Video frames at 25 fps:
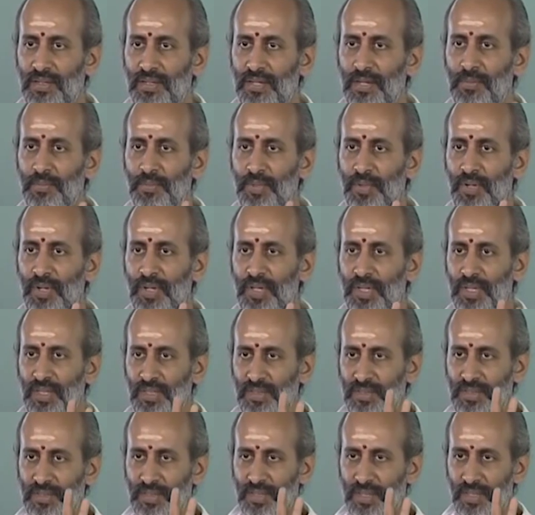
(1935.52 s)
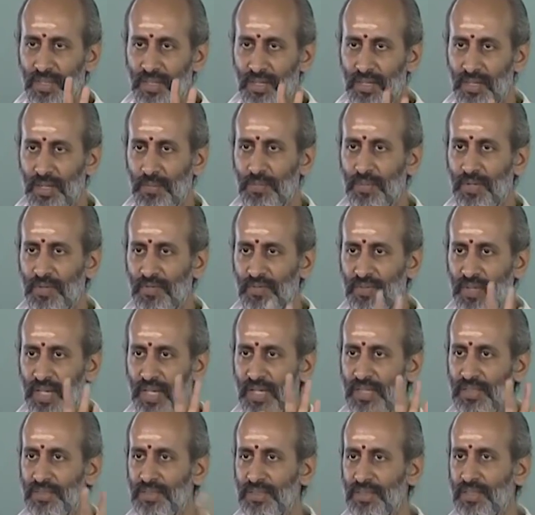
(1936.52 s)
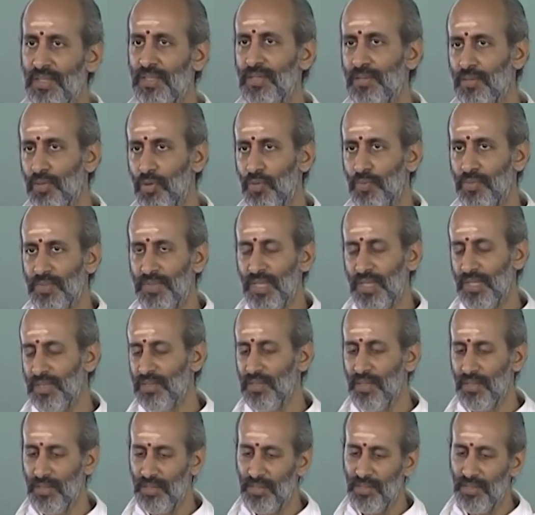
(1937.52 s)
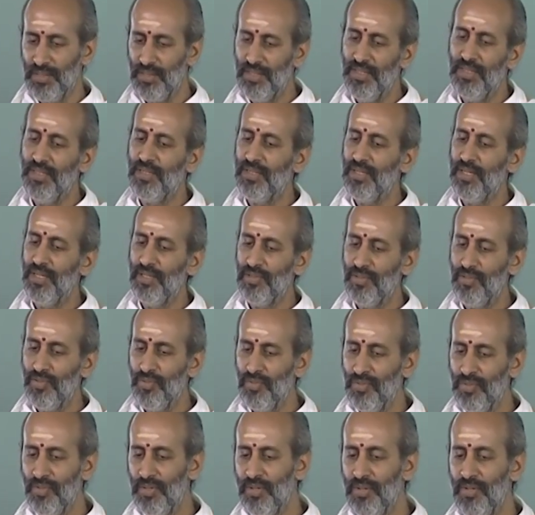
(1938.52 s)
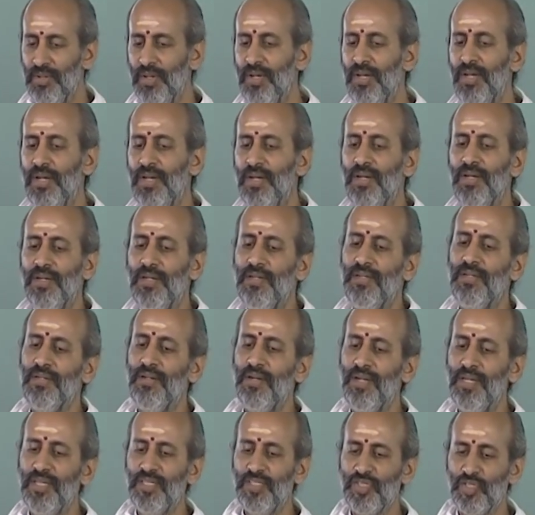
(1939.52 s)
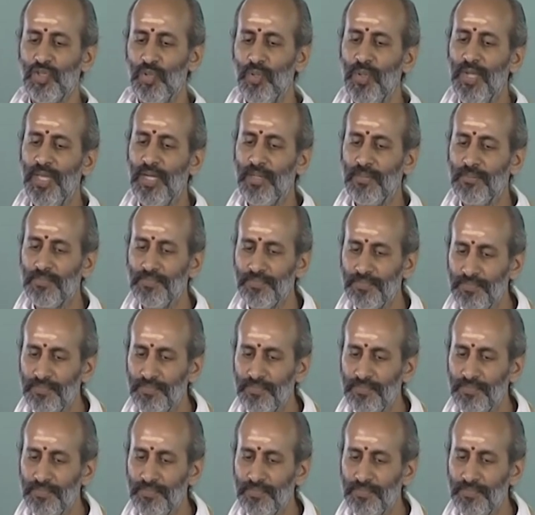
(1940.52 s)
employ is couple of nails and then rope, that is all in trying to draw a square.